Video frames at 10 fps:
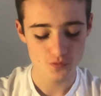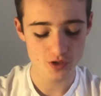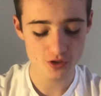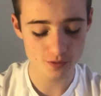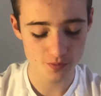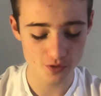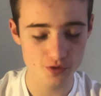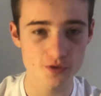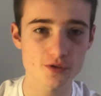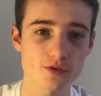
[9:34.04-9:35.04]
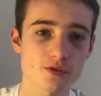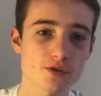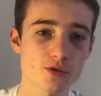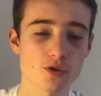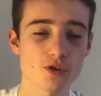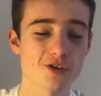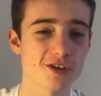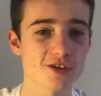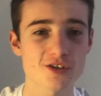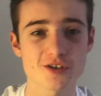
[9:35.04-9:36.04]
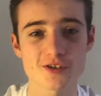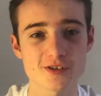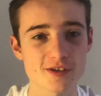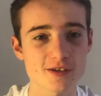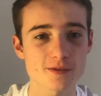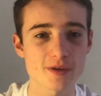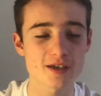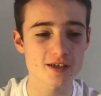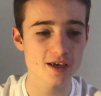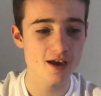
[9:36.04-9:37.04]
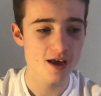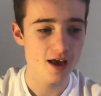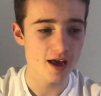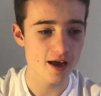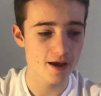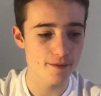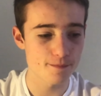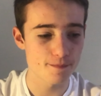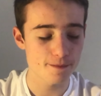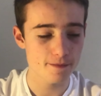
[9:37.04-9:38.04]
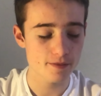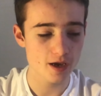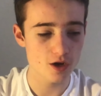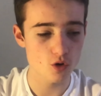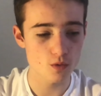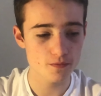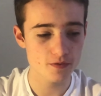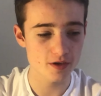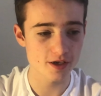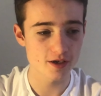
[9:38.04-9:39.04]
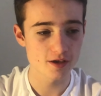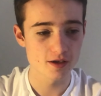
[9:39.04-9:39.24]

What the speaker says: This computer's so good, it's amazing, and hopefully,